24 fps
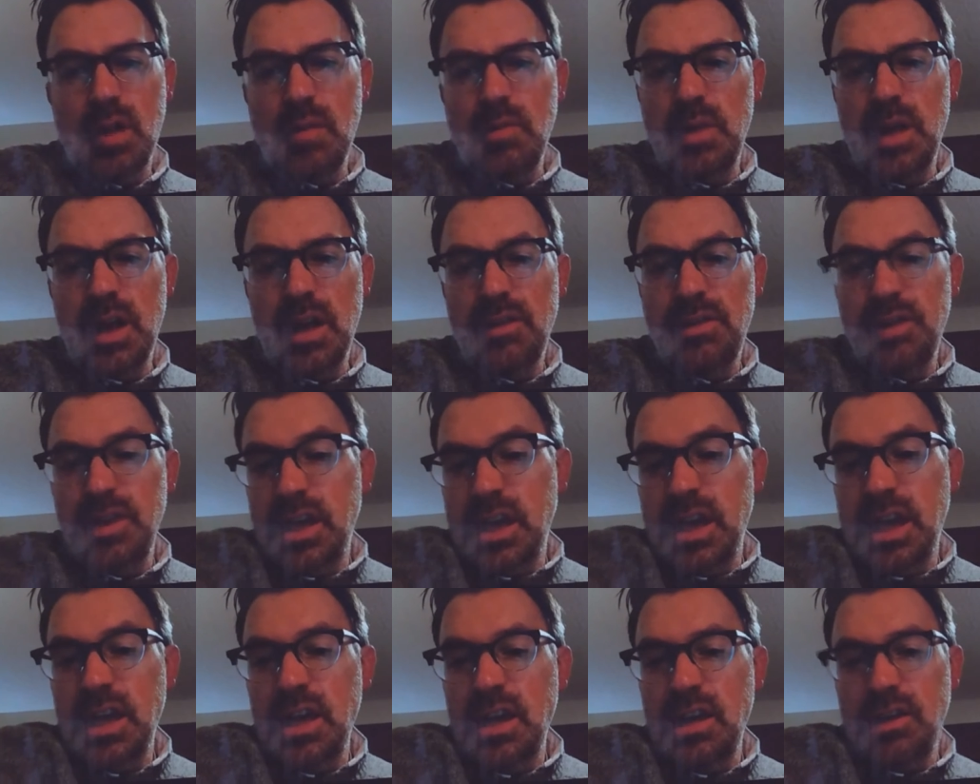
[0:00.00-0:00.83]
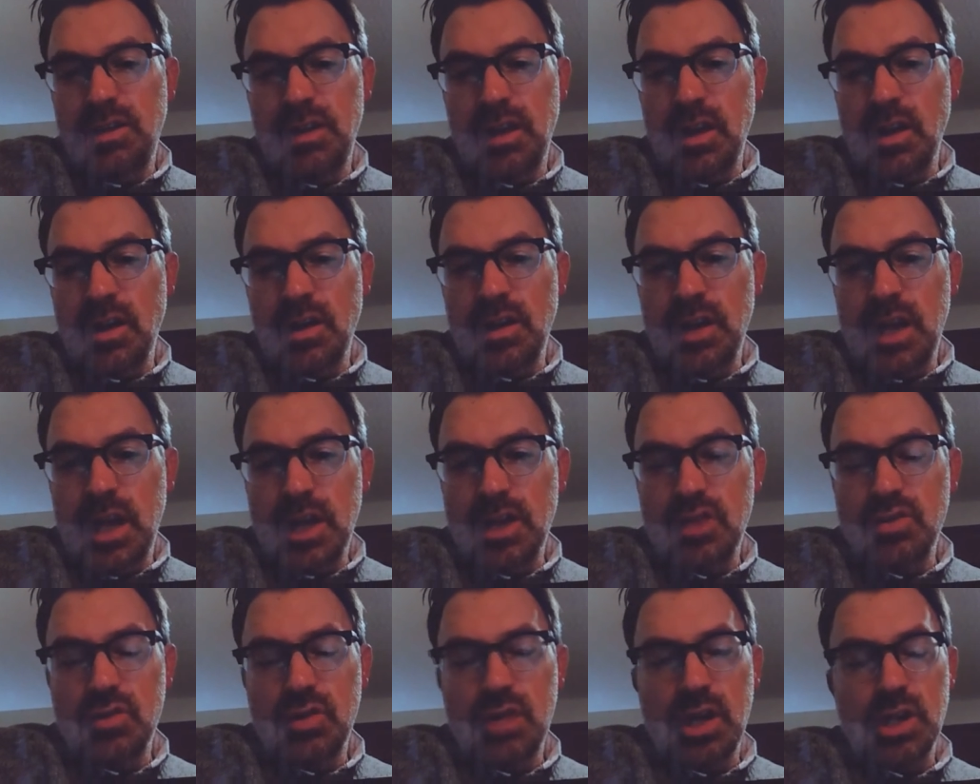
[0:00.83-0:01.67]
I think anything on
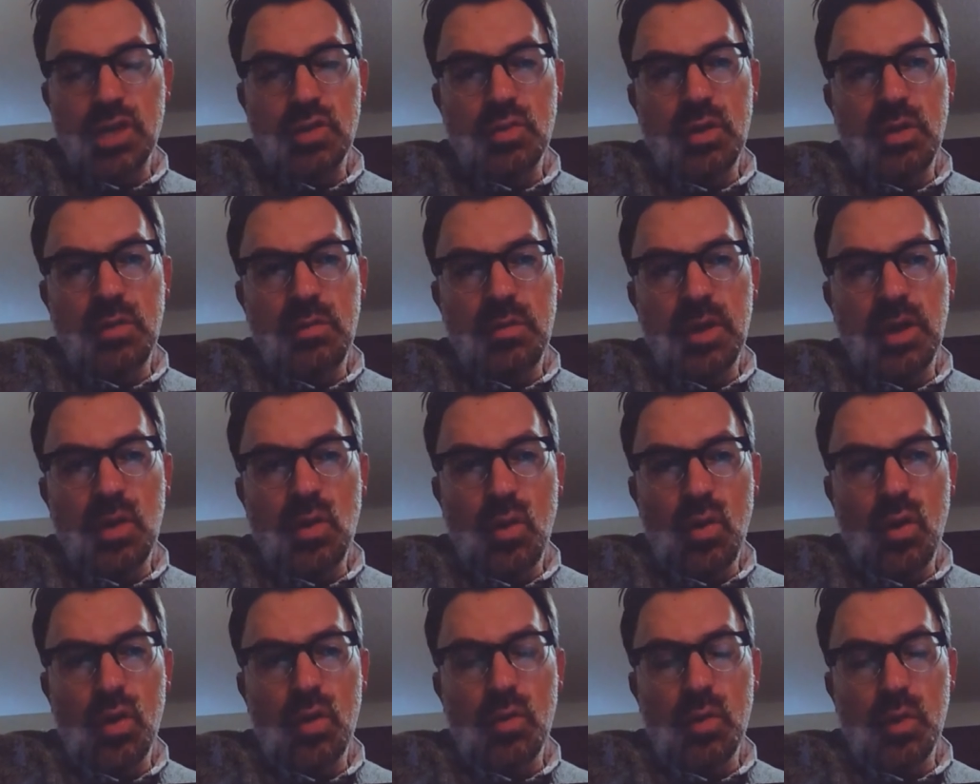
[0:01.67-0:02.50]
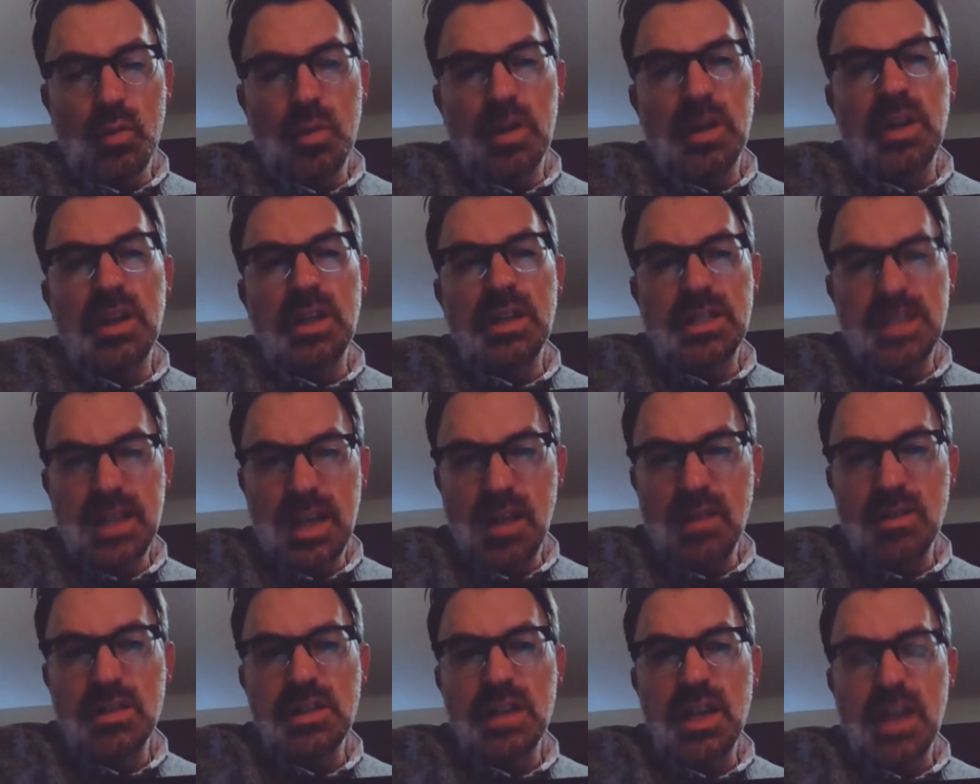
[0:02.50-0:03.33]
that trench would have been horrible, but it
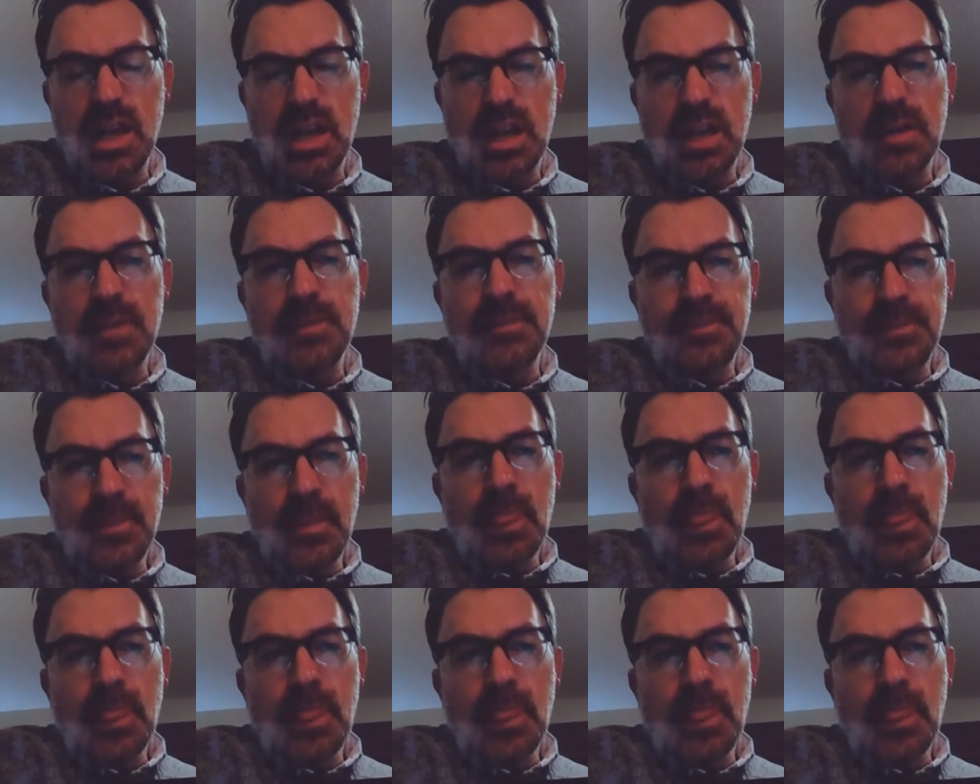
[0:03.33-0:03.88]
sounds like